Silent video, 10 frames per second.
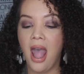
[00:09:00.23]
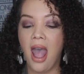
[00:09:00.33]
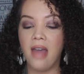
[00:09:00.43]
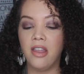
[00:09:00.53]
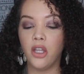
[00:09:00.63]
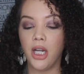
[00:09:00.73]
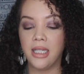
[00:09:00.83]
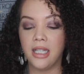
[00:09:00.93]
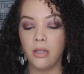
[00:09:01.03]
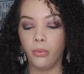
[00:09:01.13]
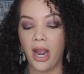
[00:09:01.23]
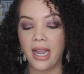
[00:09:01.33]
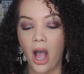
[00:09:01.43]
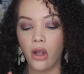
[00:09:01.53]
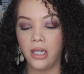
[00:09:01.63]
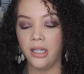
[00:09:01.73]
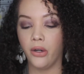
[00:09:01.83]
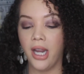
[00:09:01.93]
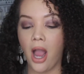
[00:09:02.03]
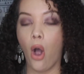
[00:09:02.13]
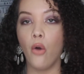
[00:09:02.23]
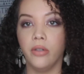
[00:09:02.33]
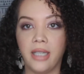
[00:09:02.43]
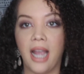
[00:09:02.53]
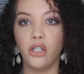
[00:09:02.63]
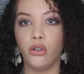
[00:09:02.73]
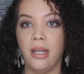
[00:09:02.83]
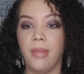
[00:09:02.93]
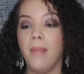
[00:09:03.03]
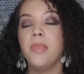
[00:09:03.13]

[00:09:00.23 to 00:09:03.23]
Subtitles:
And then there is the Breakout Clearing Overnight Treatment.